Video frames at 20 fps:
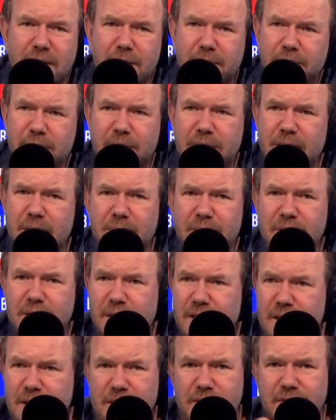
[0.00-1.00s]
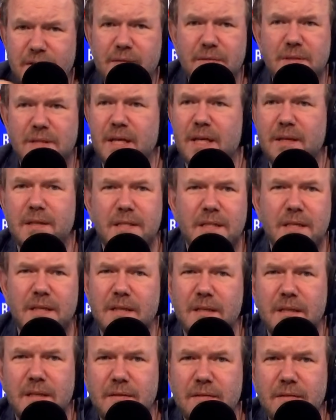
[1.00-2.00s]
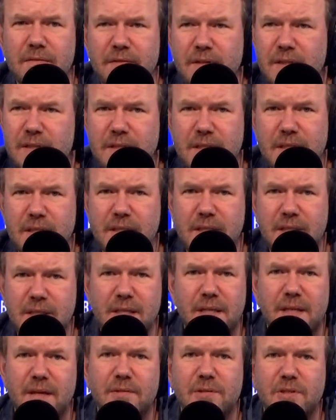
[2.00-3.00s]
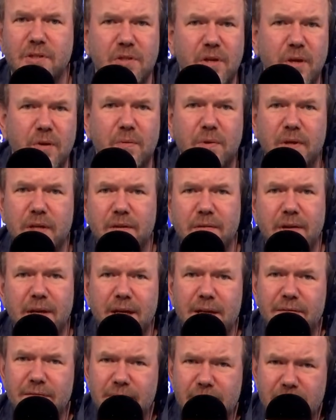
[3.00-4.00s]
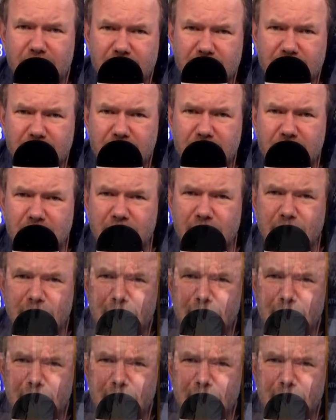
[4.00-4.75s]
the presumption is if you say certain universities, they're going to know what your A-level grades were.